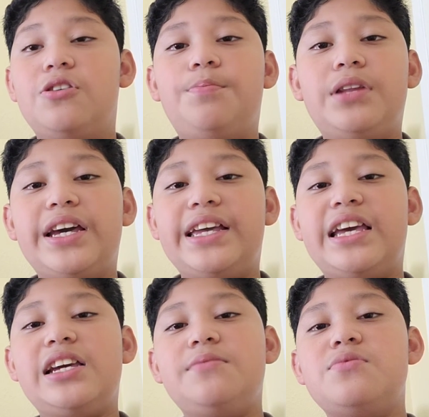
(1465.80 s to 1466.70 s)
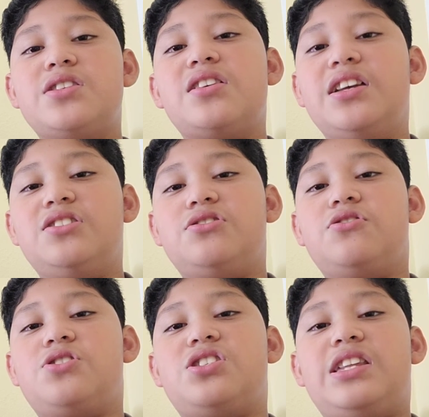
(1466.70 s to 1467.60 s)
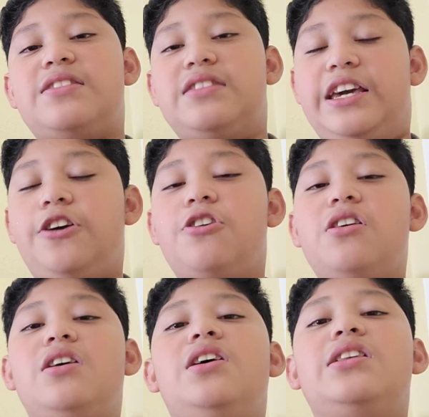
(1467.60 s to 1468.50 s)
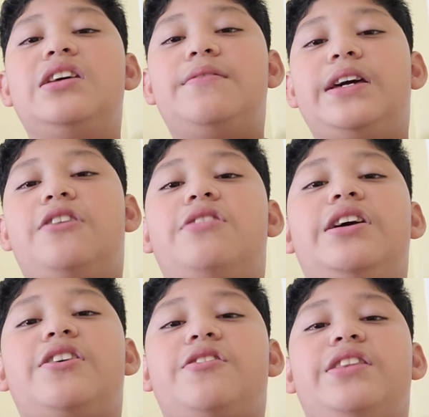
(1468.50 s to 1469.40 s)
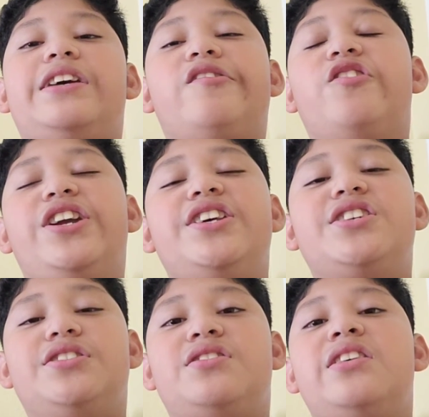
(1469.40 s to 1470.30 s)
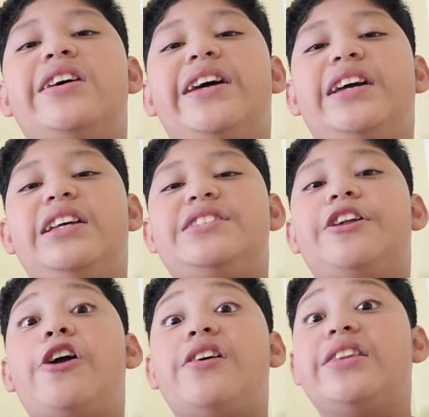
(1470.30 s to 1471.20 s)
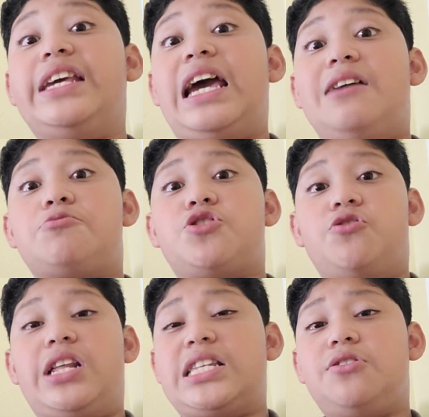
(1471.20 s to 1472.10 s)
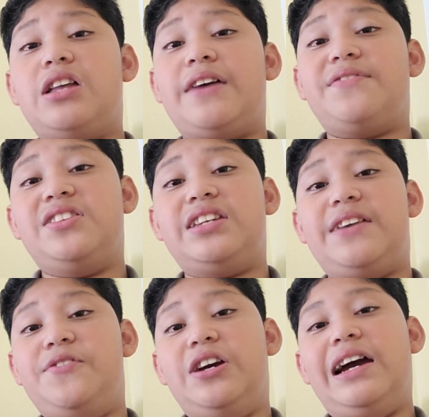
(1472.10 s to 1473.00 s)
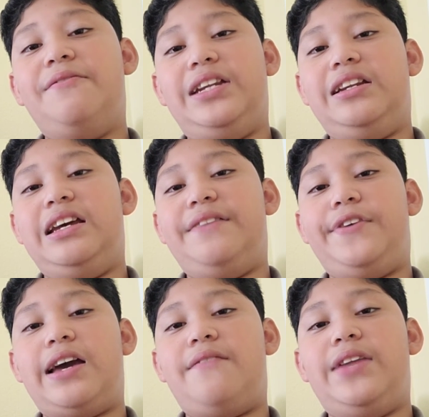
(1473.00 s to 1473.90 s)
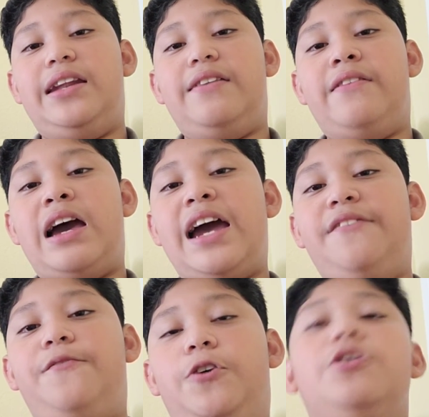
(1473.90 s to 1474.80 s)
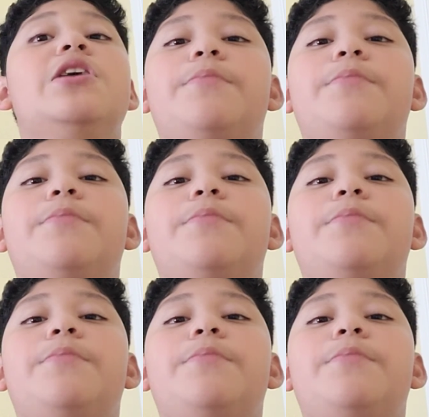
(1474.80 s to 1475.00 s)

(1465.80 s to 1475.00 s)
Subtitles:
Play Games. I searched it there. Then I'm like, oh, here, there it is. It's not in the App Store. That's all I have to say if you have an iPhone.